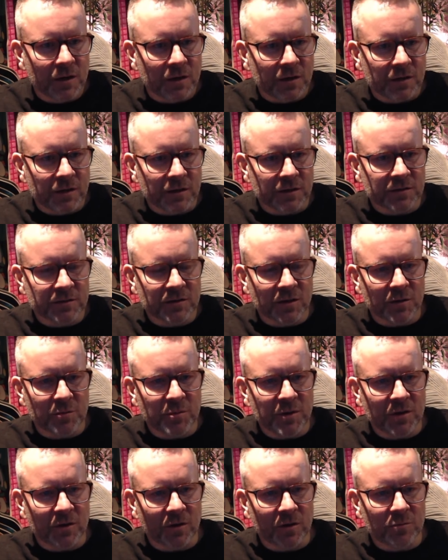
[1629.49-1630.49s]
that is going to
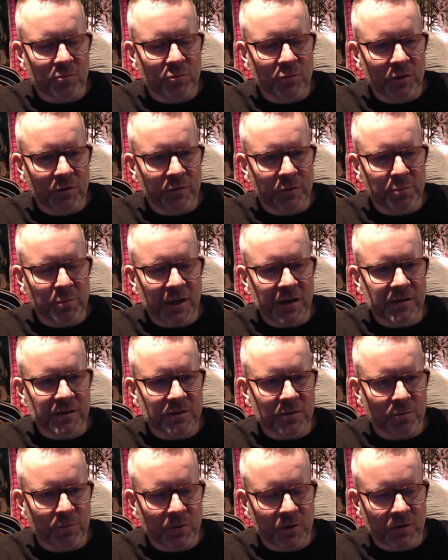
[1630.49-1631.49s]
be our movie page
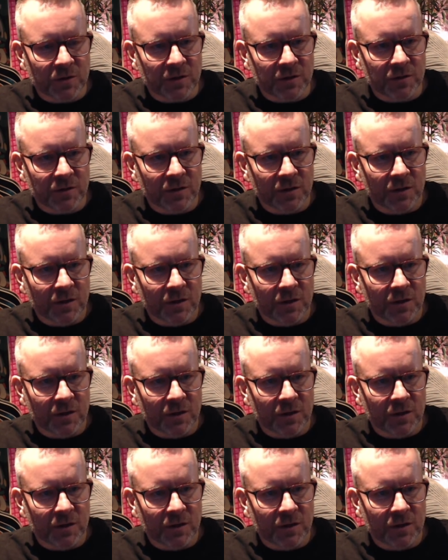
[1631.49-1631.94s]
component,